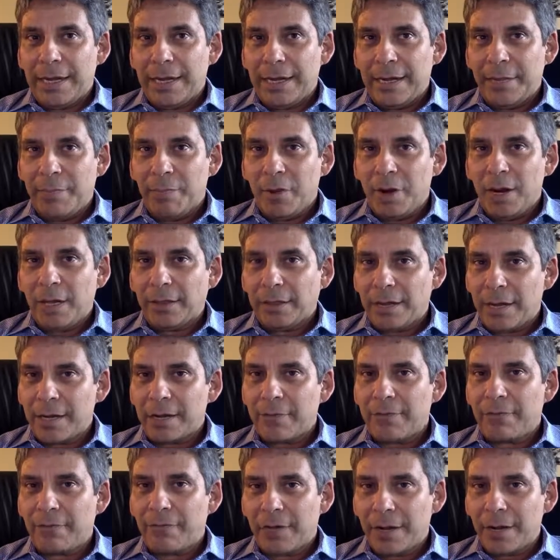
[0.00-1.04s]
and a lot
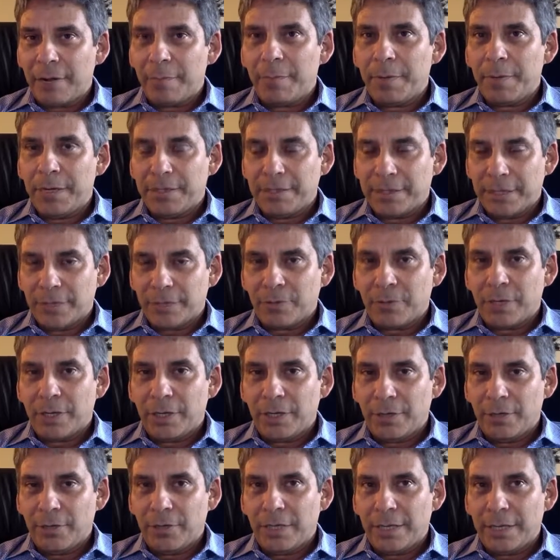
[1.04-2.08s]
of companies that try to
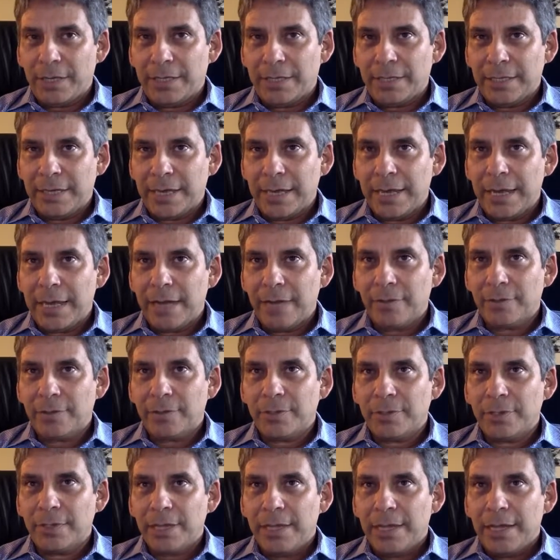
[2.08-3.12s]
do things
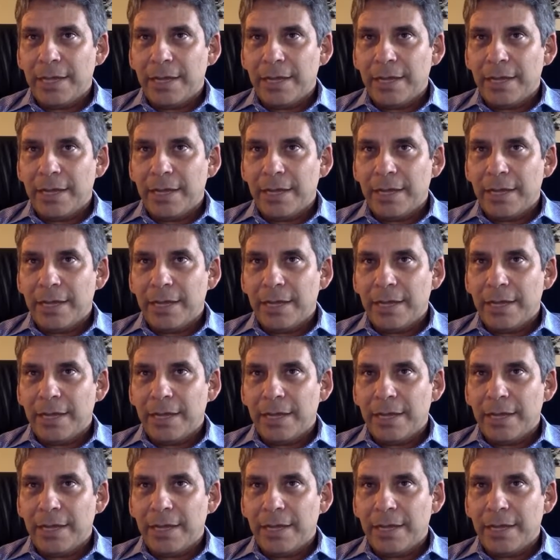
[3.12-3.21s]
in-house